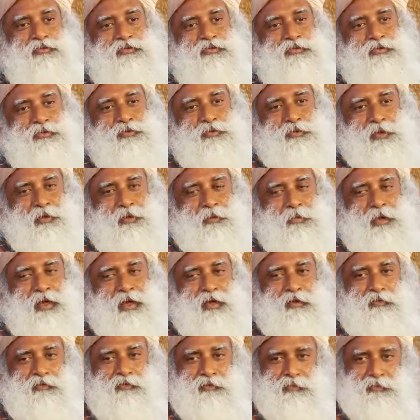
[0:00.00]
food or
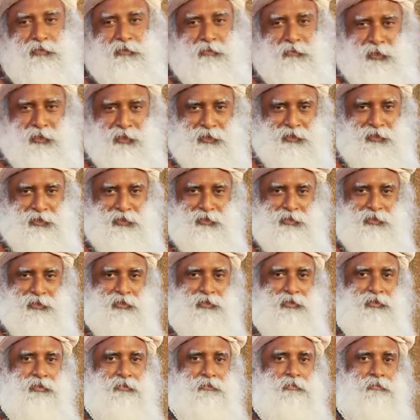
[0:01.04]
bad food
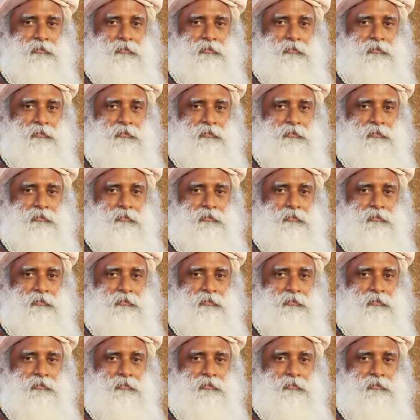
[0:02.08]
means